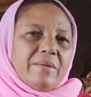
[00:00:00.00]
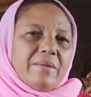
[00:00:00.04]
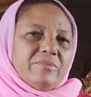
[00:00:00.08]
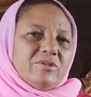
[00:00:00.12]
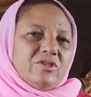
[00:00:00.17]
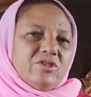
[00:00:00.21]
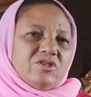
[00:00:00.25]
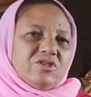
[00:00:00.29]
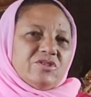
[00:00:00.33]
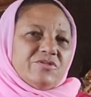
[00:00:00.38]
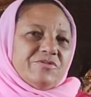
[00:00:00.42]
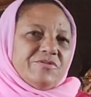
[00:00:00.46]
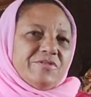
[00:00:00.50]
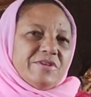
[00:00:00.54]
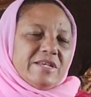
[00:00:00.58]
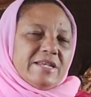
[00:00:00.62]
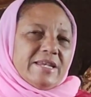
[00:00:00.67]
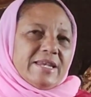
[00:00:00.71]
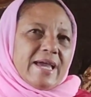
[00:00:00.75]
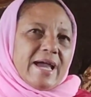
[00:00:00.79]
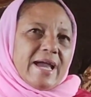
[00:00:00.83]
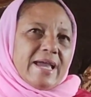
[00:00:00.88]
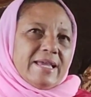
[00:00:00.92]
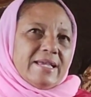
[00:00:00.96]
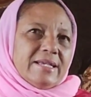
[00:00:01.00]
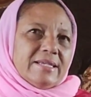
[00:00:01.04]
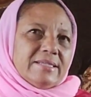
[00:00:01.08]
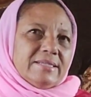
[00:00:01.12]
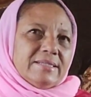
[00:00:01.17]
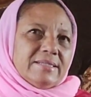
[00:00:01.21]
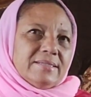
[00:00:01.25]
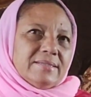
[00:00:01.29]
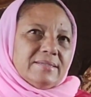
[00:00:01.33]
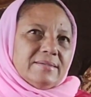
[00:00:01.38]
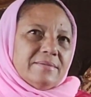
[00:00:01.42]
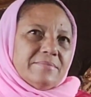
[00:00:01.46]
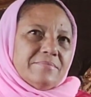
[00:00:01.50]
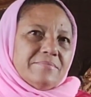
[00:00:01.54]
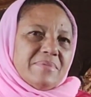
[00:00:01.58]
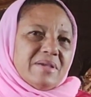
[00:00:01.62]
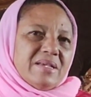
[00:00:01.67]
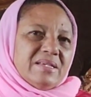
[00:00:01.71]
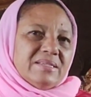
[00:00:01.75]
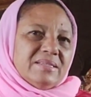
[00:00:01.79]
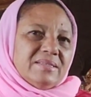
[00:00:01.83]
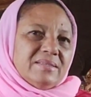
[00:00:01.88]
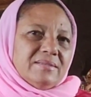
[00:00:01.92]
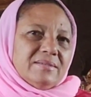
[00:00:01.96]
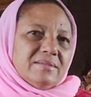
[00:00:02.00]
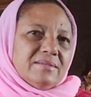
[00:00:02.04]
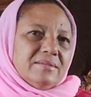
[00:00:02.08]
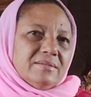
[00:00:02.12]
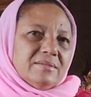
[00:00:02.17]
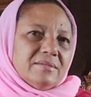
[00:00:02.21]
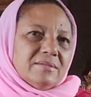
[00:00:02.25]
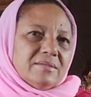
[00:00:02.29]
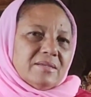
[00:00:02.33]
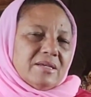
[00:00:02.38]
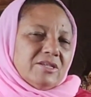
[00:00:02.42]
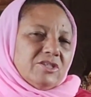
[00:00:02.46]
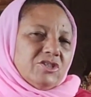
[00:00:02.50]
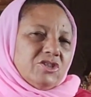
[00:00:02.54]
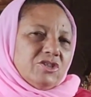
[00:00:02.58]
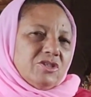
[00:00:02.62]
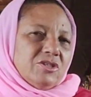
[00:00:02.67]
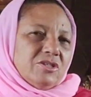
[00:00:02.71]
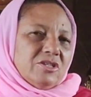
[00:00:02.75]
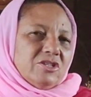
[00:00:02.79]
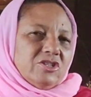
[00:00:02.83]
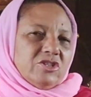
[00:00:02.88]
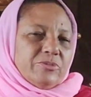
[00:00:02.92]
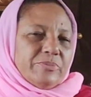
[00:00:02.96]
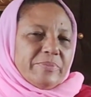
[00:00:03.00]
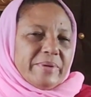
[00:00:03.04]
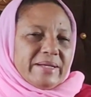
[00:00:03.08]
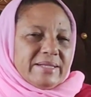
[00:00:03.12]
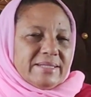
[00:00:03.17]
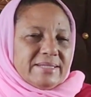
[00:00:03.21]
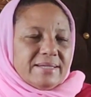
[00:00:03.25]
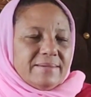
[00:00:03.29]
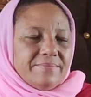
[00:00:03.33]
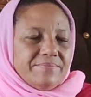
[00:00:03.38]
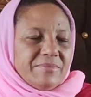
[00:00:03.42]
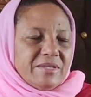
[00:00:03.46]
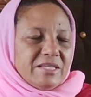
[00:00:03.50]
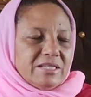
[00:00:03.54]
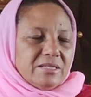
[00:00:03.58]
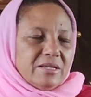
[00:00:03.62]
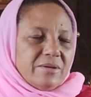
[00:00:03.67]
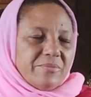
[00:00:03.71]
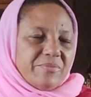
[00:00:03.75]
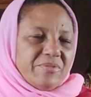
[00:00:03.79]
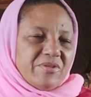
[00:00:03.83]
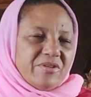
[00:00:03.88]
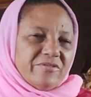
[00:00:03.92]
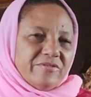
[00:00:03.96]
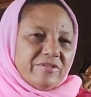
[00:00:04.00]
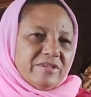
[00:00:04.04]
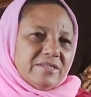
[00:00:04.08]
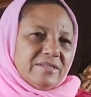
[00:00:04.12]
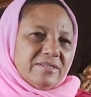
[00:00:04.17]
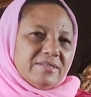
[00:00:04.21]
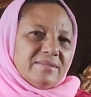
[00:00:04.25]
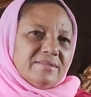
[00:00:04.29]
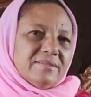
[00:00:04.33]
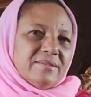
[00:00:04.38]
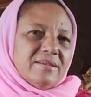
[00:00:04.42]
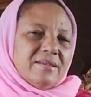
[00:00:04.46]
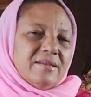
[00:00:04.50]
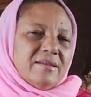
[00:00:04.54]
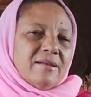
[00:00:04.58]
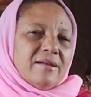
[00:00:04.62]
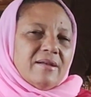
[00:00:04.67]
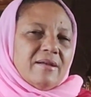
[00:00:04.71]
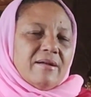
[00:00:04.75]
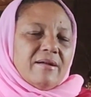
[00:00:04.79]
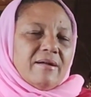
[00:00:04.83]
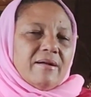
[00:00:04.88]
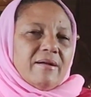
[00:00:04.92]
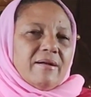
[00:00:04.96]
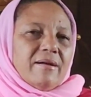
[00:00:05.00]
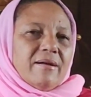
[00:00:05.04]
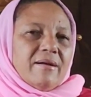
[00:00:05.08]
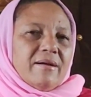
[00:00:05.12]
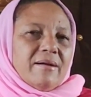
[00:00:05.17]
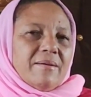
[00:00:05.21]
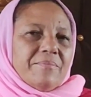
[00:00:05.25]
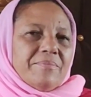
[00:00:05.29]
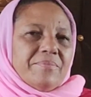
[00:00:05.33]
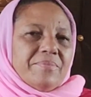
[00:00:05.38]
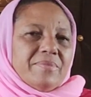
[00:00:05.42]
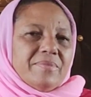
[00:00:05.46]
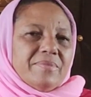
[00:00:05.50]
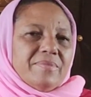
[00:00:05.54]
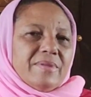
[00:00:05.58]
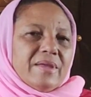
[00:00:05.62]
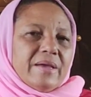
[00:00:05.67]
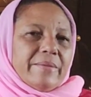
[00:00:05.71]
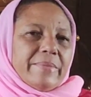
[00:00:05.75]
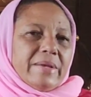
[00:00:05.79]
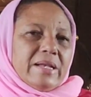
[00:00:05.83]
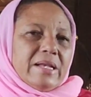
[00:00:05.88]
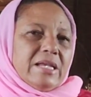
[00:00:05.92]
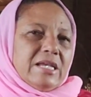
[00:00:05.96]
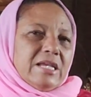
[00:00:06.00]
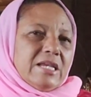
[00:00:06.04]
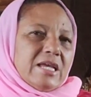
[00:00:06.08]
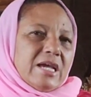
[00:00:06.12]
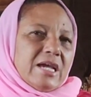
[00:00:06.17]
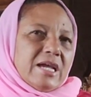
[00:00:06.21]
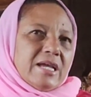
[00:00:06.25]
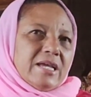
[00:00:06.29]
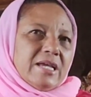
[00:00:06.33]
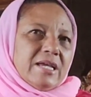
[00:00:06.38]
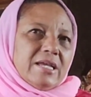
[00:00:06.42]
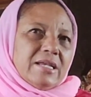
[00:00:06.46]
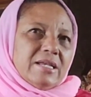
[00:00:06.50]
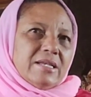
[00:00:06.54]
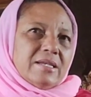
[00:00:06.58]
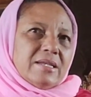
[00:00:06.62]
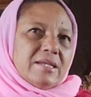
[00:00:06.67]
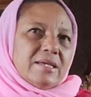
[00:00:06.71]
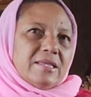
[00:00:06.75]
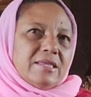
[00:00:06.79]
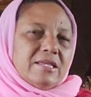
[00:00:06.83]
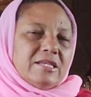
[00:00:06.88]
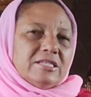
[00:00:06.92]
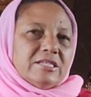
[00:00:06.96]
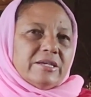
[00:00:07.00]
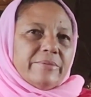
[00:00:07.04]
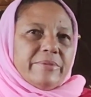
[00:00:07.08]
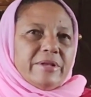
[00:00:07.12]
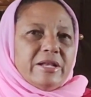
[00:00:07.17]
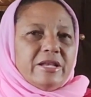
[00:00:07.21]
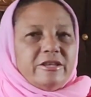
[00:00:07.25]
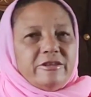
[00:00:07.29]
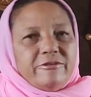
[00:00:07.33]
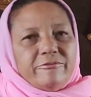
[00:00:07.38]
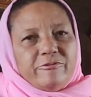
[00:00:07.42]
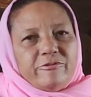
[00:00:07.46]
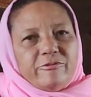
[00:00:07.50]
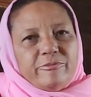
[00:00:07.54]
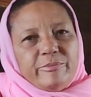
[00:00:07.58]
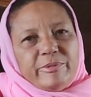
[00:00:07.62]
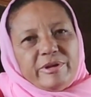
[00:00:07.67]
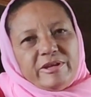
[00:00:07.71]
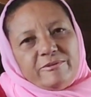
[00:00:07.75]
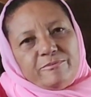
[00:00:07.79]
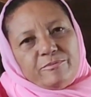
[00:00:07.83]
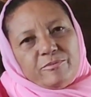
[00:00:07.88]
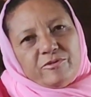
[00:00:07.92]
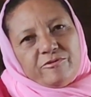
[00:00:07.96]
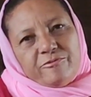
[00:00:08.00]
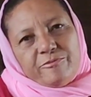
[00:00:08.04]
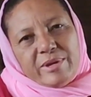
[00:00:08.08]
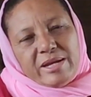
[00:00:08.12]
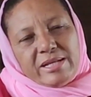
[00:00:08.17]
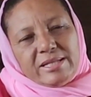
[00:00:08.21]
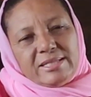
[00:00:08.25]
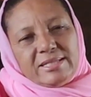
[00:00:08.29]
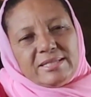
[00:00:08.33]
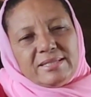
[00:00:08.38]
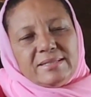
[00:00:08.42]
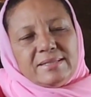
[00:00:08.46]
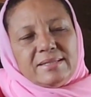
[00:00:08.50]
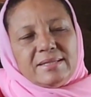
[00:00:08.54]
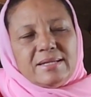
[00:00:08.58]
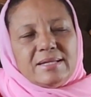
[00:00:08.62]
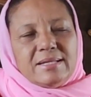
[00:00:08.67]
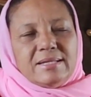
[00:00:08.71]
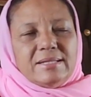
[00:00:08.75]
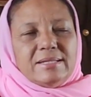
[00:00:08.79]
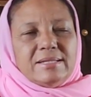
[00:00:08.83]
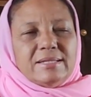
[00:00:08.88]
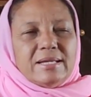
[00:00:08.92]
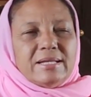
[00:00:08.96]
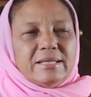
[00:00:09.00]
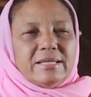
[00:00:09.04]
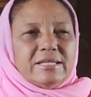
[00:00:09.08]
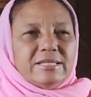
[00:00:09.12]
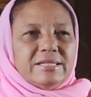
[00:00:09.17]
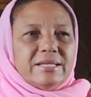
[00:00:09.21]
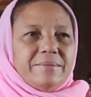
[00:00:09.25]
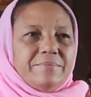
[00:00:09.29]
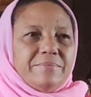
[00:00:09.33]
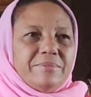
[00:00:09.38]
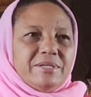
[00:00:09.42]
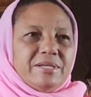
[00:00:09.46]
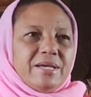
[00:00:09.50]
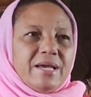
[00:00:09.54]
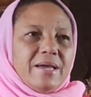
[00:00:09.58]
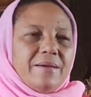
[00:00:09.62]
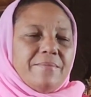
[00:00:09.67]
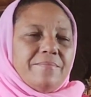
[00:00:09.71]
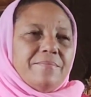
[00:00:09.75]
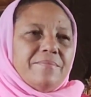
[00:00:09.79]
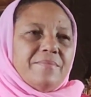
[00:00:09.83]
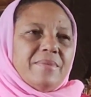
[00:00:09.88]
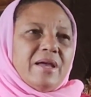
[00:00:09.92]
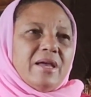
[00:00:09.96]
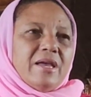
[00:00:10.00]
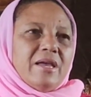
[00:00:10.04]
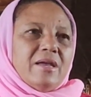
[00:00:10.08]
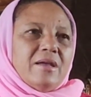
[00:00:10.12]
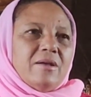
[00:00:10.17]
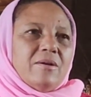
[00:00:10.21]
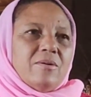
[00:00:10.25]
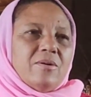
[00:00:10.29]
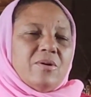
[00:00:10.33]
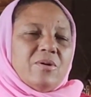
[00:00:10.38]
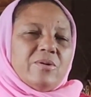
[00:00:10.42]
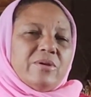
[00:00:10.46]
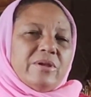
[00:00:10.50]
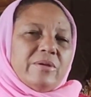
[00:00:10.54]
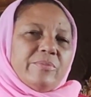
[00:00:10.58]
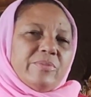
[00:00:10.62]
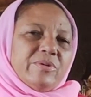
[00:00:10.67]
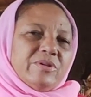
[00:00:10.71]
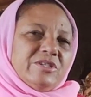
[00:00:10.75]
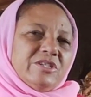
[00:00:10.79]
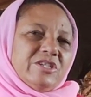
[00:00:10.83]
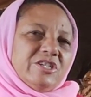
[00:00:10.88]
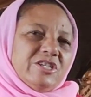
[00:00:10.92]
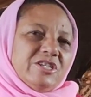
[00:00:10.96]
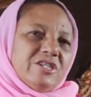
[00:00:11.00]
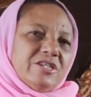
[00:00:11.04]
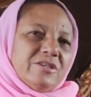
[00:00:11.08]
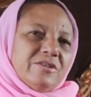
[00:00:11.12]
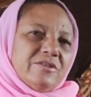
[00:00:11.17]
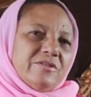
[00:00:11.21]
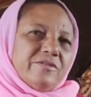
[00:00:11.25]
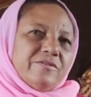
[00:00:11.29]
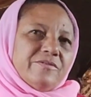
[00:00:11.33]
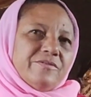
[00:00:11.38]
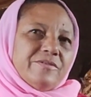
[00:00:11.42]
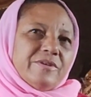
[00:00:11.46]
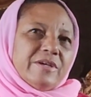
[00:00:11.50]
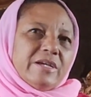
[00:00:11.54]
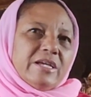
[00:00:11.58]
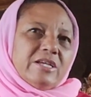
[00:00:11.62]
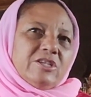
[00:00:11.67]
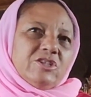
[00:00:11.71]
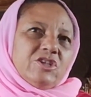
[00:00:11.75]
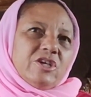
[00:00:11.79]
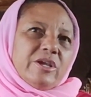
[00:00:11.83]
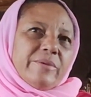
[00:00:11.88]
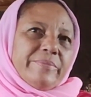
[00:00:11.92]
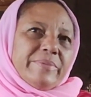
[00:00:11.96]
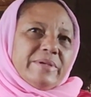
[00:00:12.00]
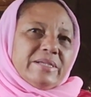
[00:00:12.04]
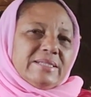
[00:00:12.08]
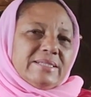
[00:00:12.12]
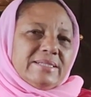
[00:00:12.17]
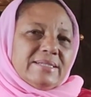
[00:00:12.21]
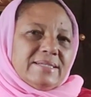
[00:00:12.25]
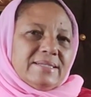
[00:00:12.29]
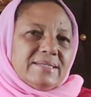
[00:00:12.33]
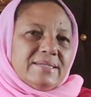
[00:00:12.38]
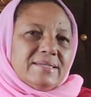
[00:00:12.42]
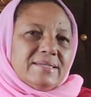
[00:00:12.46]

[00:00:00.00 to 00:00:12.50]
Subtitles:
I'm Josephine Dias, based in Chipata, Eastern Province. I'm a leader in the disability movement, and at the same time, I hold a position of a chairperson